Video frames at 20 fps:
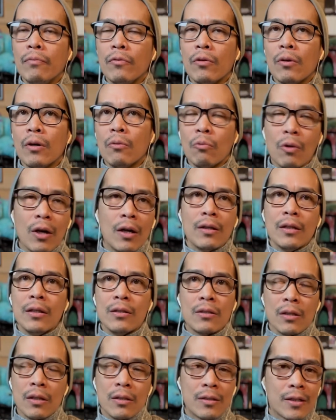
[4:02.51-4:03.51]
well
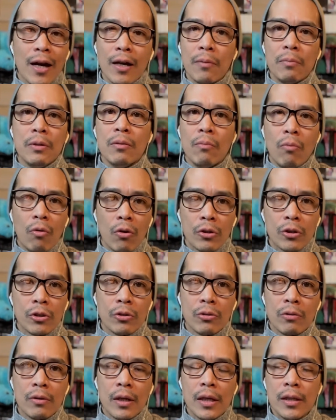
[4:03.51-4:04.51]
it's it's got to be a more
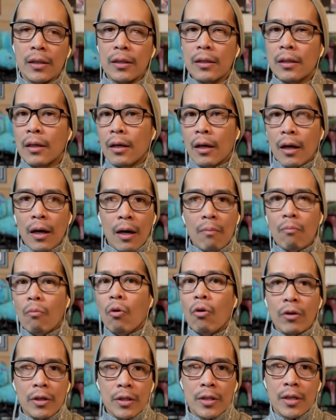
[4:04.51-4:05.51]
curated uh,
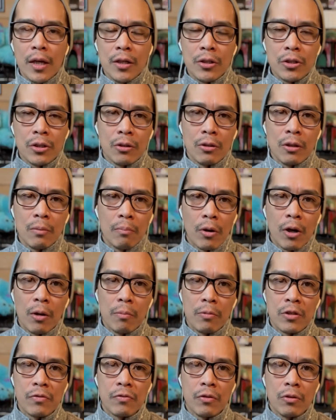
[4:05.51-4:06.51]
more intentional and
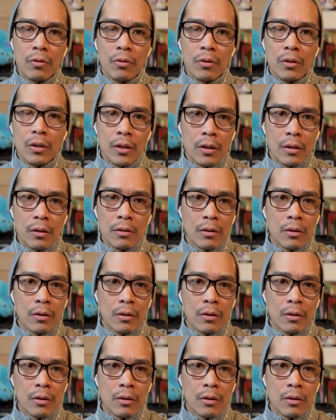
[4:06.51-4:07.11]
purposeful uh,